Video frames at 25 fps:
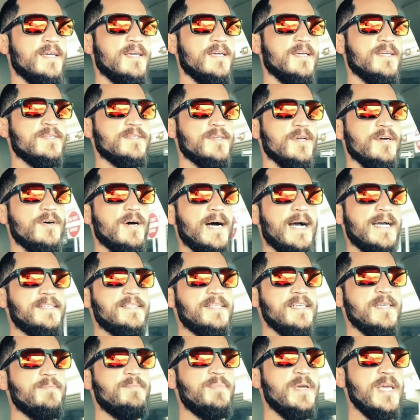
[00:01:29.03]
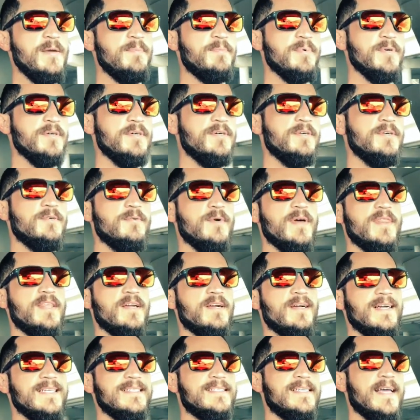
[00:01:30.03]
So I see people with
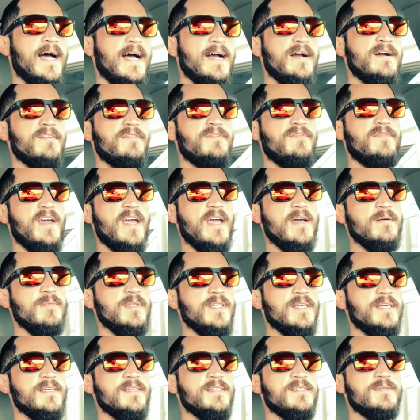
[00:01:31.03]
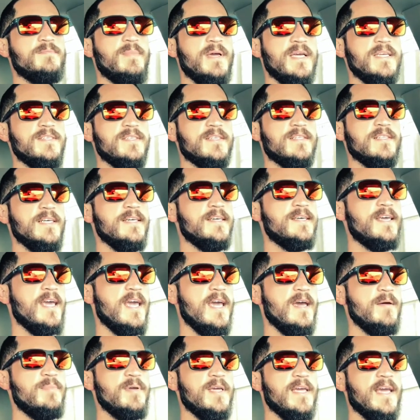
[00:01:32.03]
their entire families basically
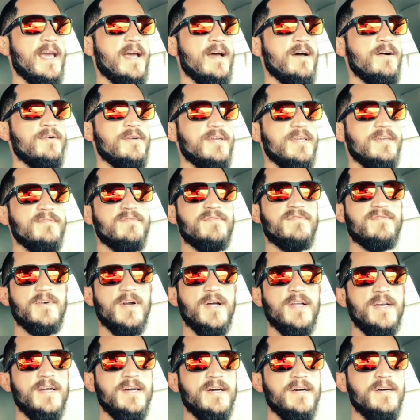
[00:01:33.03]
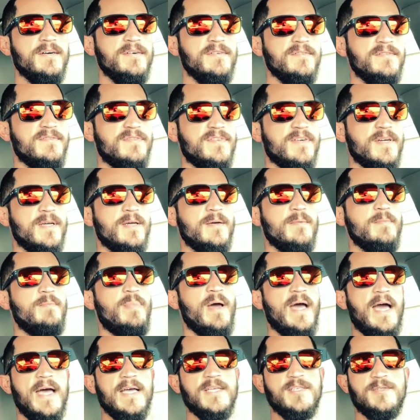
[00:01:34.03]
camping out in front of
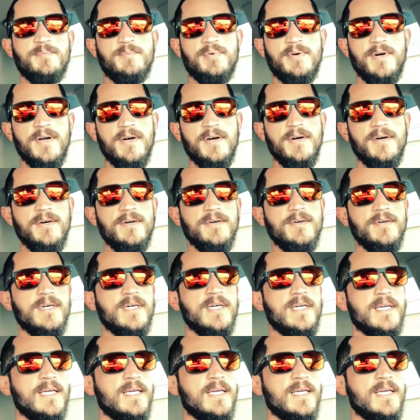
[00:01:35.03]
Bass Pro